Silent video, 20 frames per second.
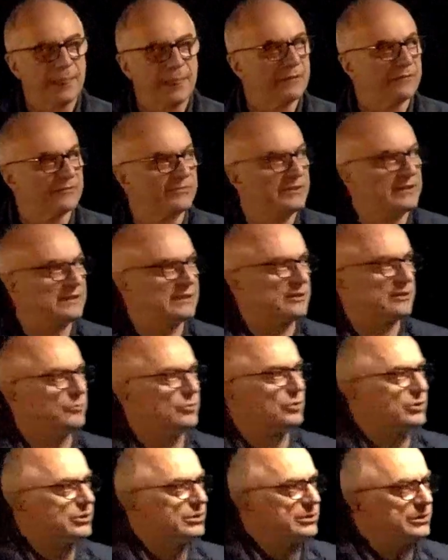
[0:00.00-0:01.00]

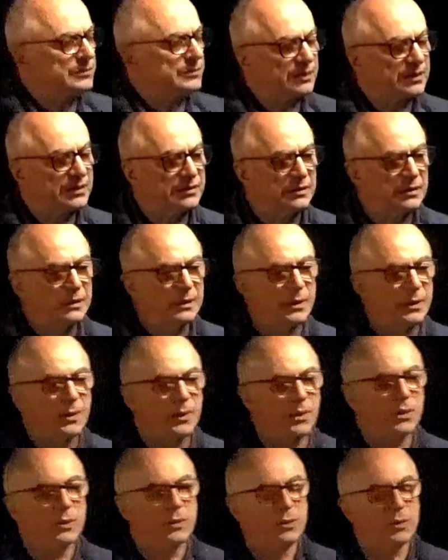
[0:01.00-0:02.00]
Furthermore,
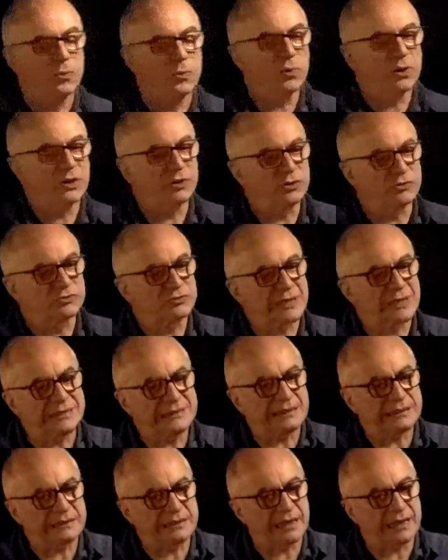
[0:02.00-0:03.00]
when you run the
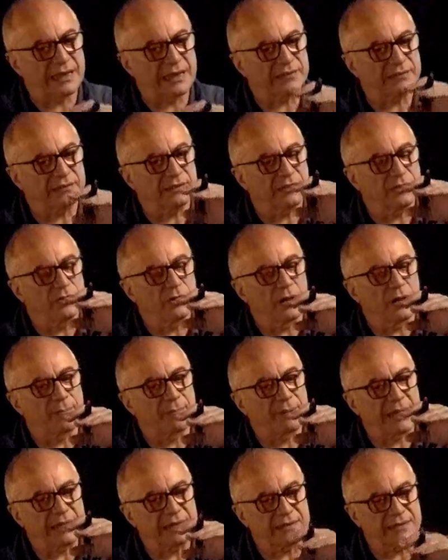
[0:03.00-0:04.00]
test, you
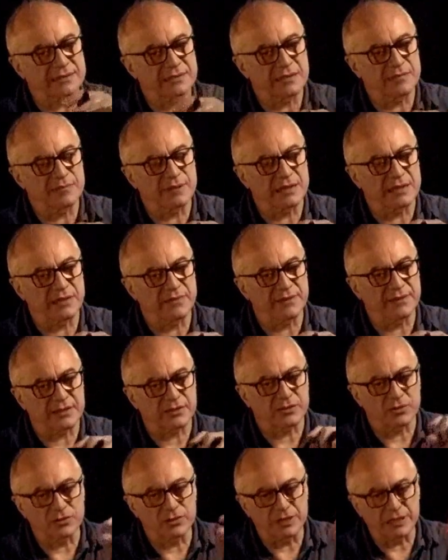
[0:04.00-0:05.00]
apply the sigma
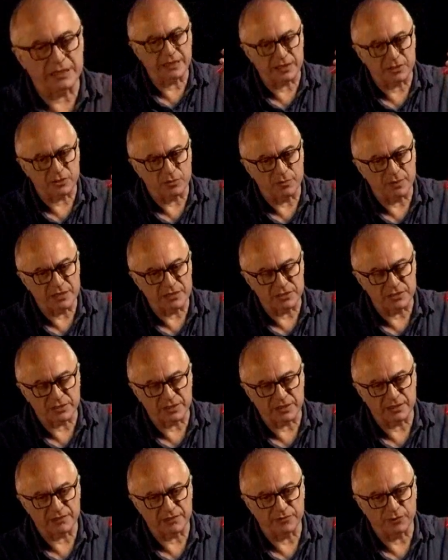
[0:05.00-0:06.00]
deviatoric you measure the
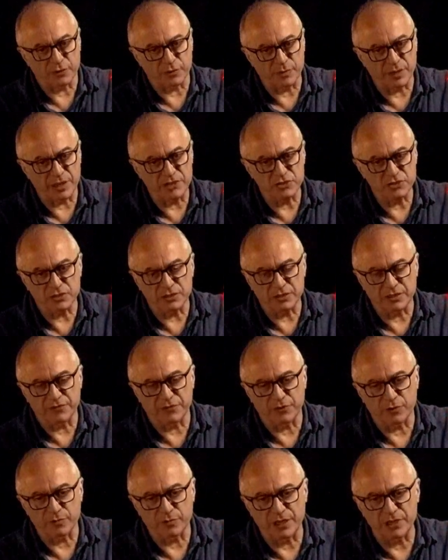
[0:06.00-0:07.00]
deformation.
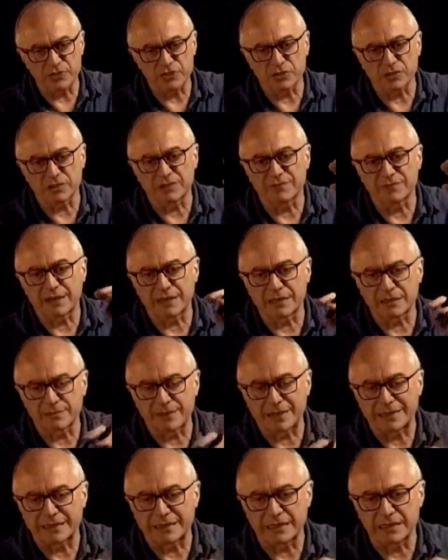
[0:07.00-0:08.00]
Deformation divided by
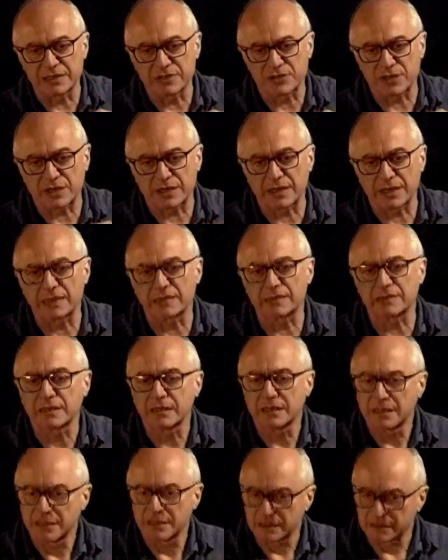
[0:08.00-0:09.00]
the initial length
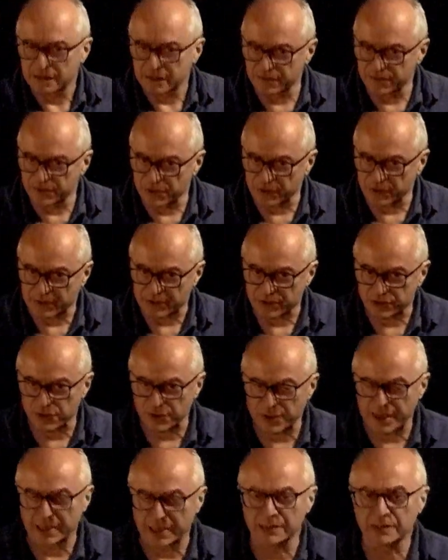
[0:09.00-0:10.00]
gives you the
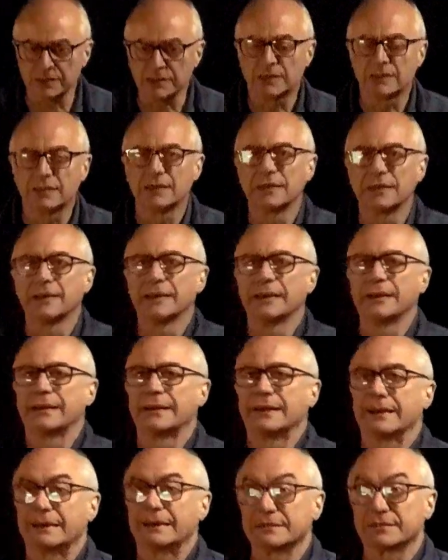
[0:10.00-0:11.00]
strain.
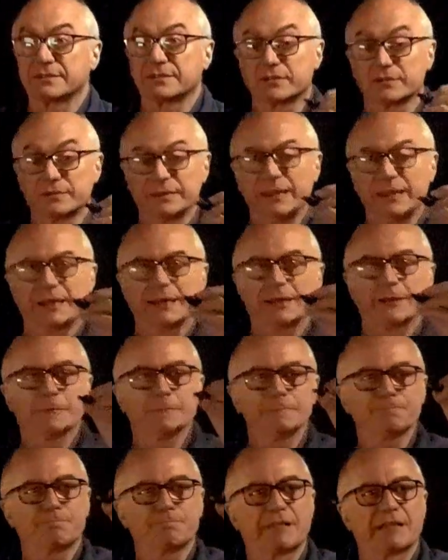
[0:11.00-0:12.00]
And so now
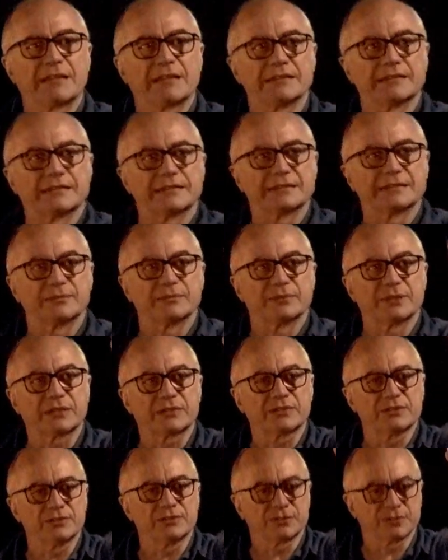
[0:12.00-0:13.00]
we're
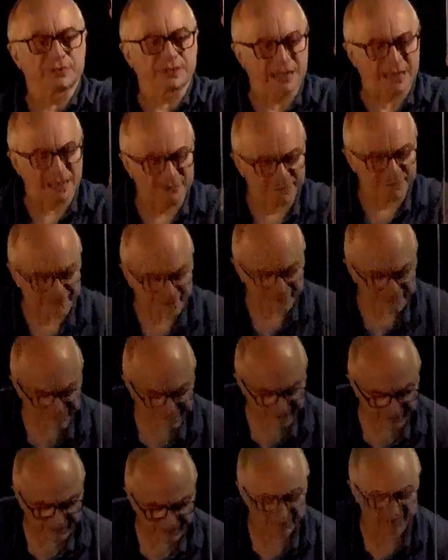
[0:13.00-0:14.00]
going to have an
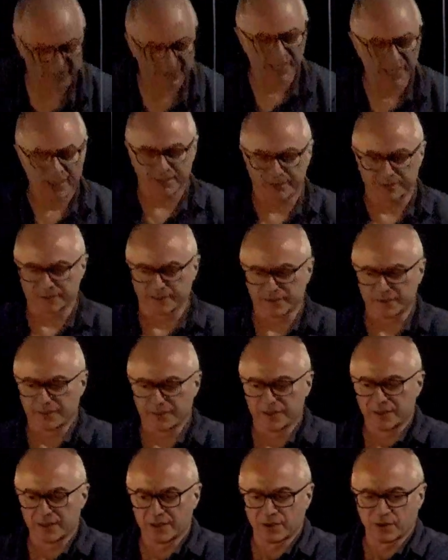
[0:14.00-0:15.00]
interesting case
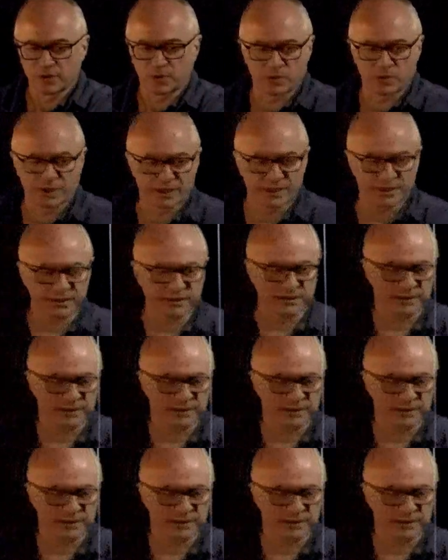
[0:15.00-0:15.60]
where